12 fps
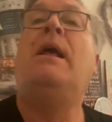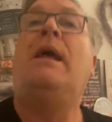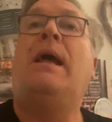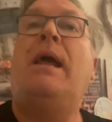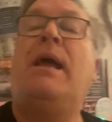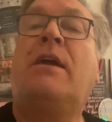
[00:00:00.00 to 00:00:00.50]

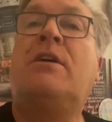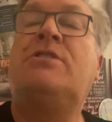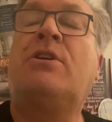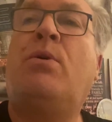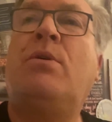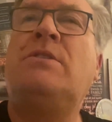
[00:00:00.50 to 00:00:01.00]
because the
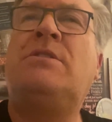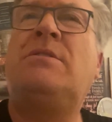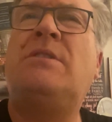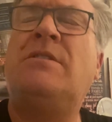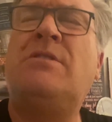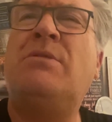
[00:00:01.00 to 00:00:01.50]
chords,
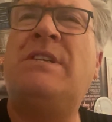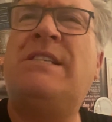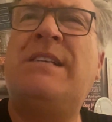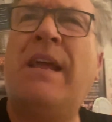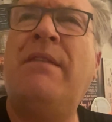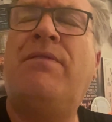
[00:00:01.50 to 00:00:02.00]
it's not
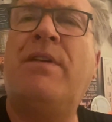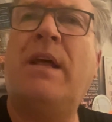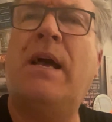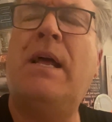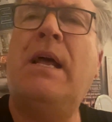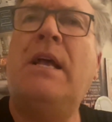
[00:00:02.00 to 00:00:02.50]
designed for
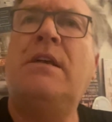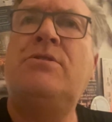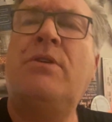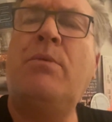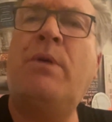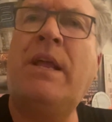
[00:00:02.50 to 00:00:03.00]
that. So
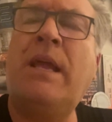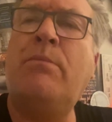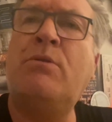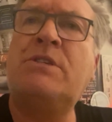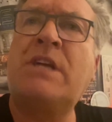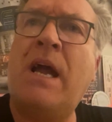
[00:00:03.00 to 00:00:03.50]
you want to keep
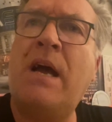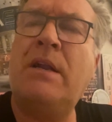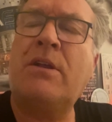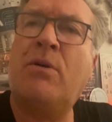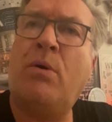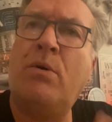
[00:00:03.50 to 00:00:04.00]
those
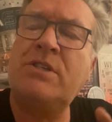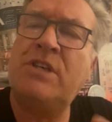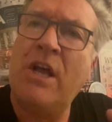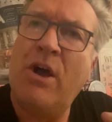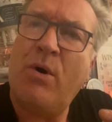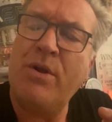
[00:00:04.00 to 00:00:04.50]
chords
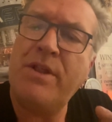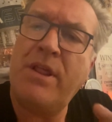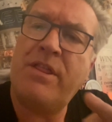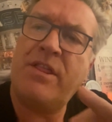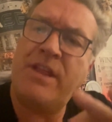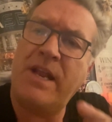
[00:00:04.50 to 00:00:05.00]
on the
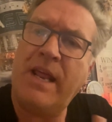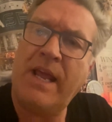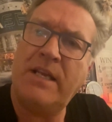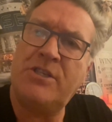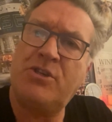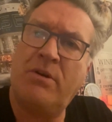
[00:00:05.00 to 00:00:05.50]
thin
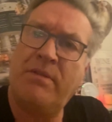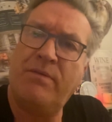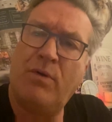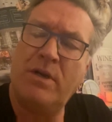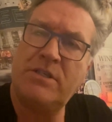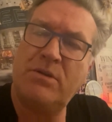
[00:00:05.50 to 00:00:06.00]
edge of the
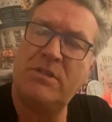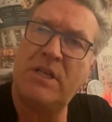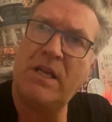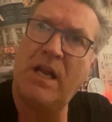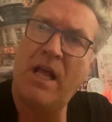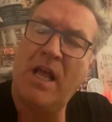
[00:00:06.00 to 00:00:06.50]
voice. So it's not
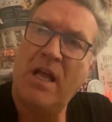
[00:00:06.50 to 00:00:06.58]
kind of